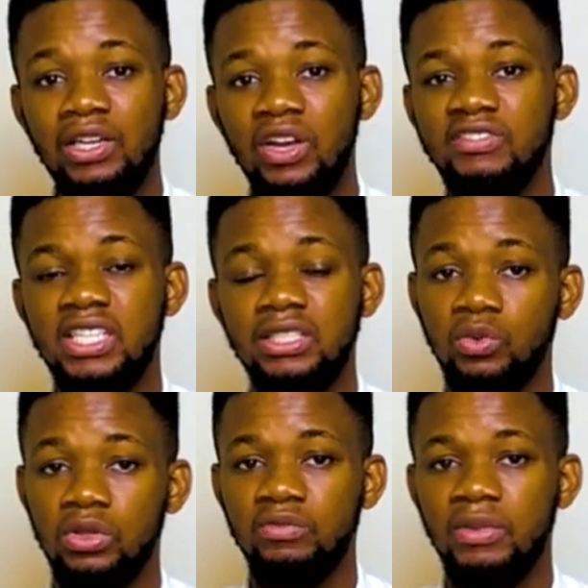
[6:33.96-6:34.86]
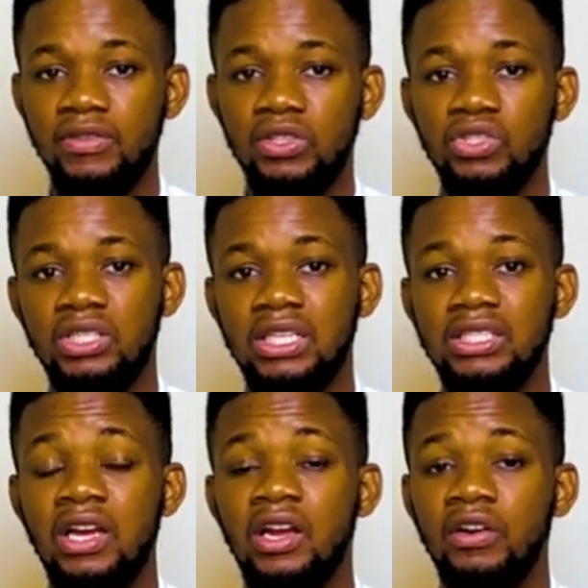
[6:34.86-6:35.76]
know I've said in one of my videos
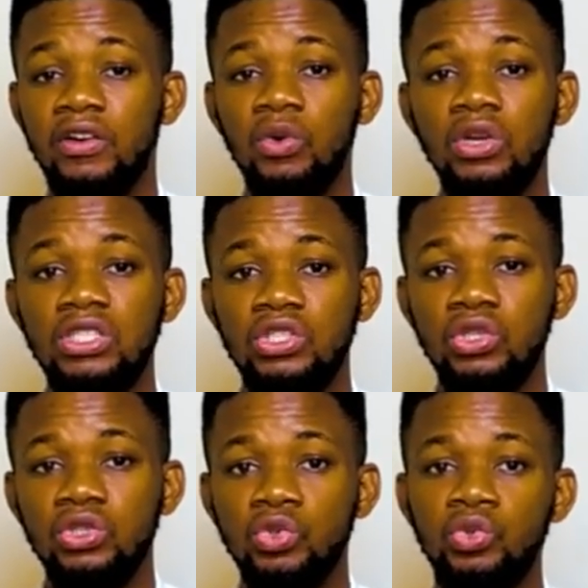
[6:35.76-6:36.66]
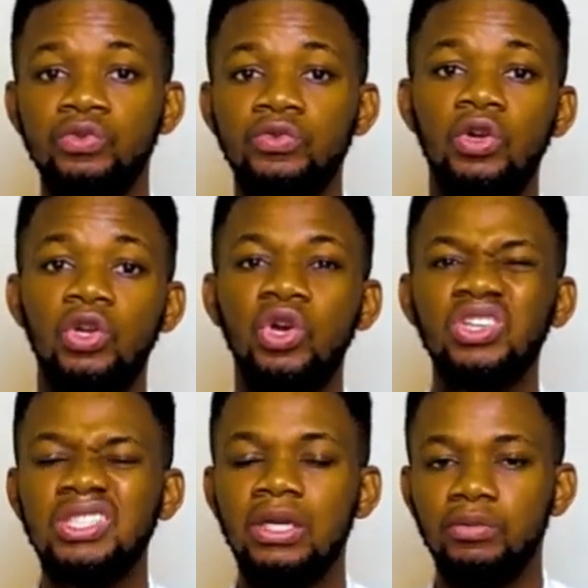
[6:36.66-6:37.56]
that reward is not good for
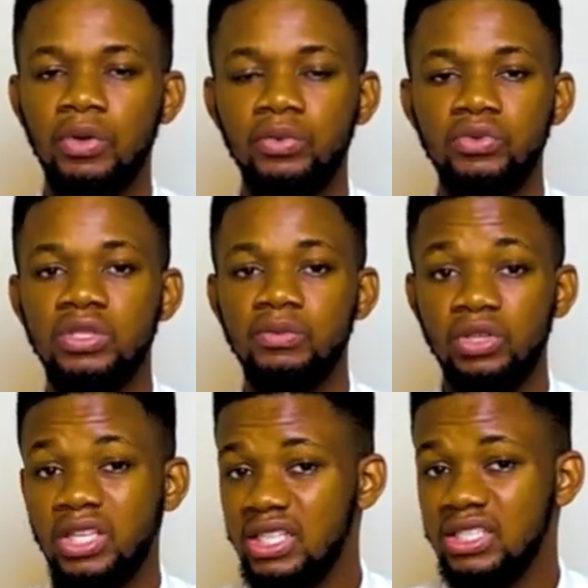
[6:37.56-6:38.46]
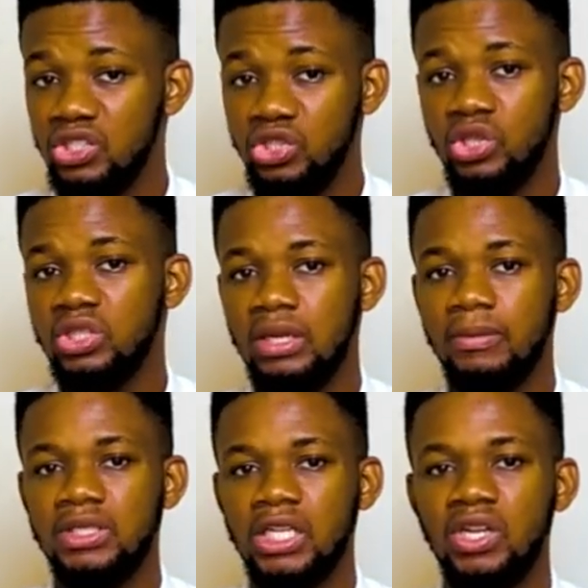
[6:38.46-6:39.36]
long-term purposes, but yes, in the short term,
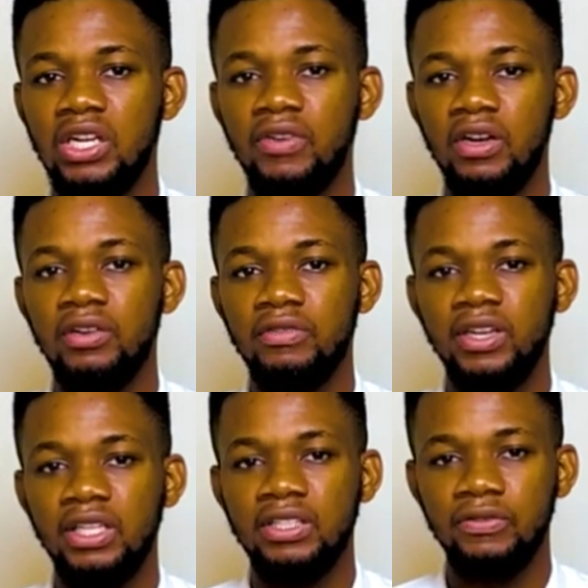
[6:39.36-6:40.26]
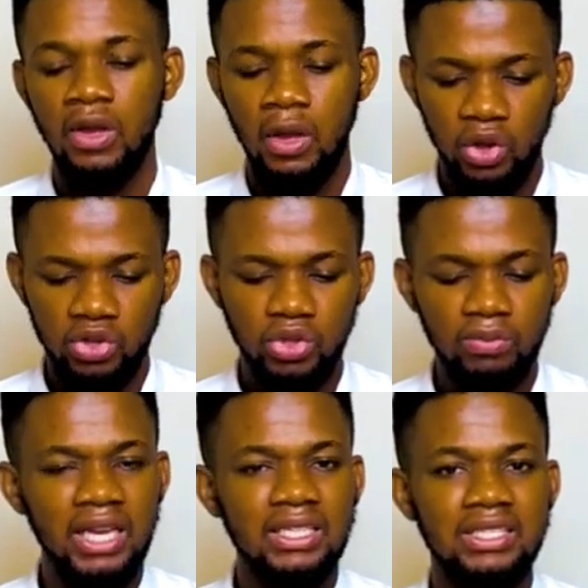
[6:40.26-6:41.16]
it's actually very effective because your
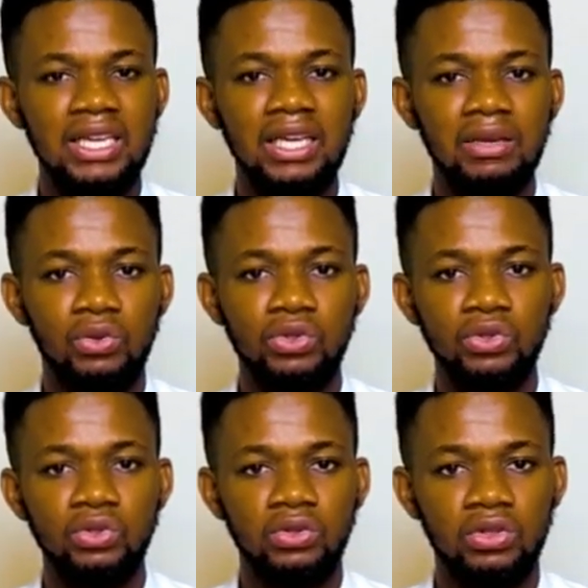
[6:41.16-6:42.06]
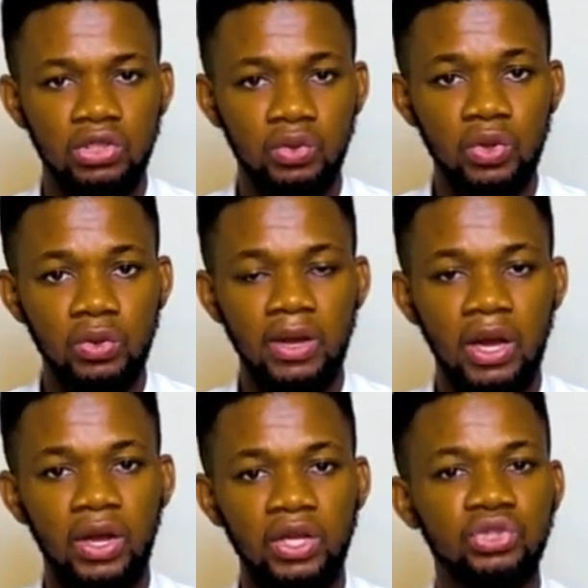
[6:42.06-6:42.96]
mind is like a muscle, your
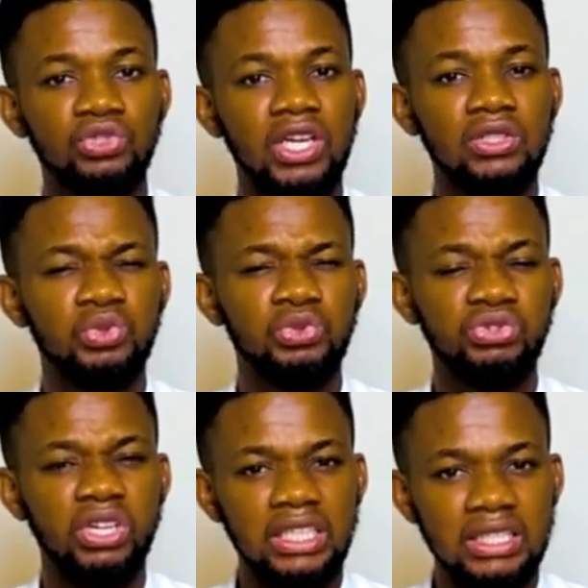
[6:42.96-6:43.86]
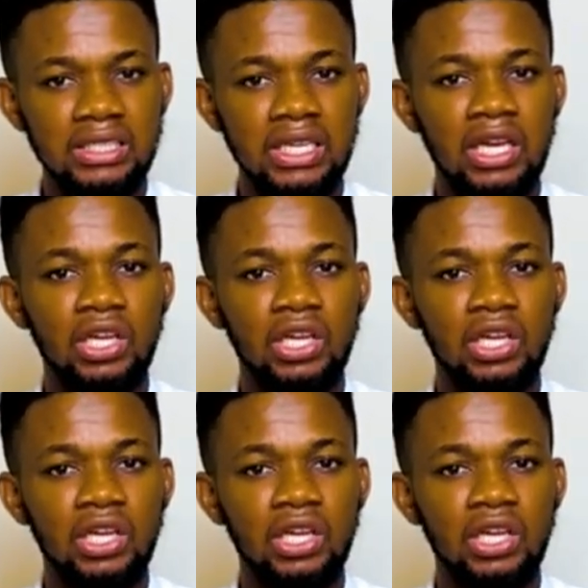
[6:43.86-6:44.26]
willpower. You're trying to train it.